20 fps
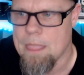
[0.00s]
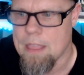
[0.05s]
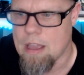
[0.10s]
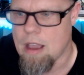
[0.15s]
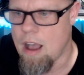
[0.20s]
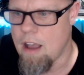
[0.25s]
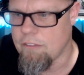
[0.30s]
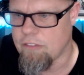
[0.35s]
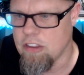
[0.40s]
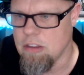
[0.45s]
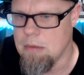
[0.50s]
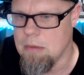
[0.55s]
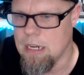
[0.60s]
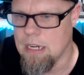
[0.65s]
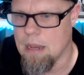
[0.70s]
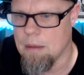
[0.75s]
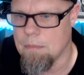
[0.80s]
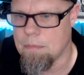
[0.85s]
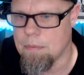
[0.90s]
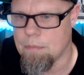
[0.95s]
coffee
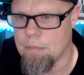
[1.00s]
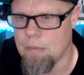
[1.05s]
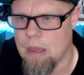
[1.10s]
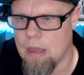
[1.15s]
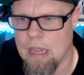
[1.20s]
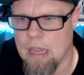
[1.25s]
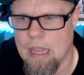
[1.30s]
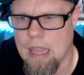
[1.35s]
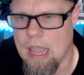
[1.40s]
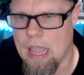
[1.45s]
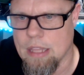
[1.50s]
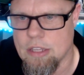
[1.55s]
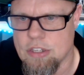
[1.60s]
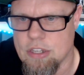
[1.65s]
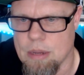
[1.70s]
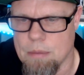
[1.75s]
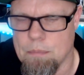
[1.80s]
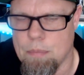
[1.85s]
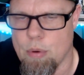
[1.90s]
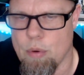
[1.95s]
meetup at
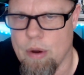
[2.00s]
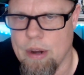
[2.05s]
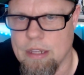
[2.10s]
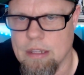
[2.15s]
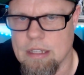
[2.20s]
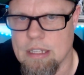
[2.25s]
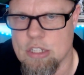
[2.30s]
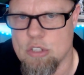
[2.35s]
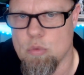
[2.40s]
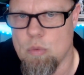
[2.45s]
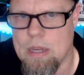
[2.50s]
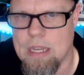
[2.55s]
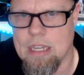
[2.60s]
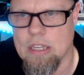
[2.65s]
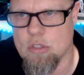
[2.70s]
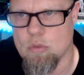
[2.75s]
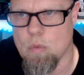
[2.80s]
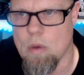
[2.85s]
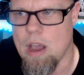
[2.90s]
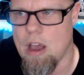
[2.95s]
some point this week
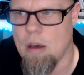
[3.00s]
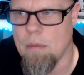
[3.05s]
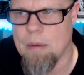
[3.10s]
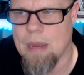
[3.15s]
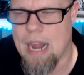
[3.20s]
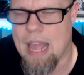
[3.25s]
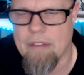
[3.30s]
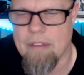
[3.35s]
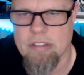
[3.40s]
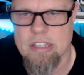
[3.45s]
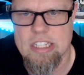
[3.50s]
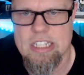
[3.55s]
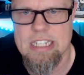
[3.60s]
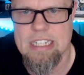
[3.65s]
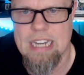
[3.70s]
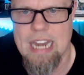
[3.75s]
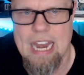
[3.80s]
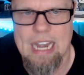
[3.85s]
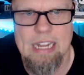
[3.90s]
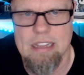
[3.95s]
as well, but I haven't
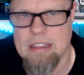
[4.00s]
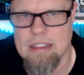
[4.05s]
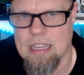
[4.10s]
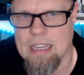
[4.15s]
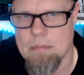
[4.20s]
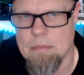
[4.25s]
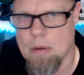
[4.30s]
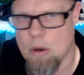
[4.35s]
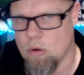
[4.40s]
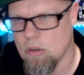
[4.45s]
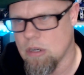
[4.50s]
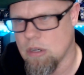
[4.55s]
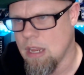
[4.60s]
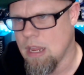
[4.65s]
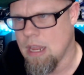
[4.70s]
seen anything about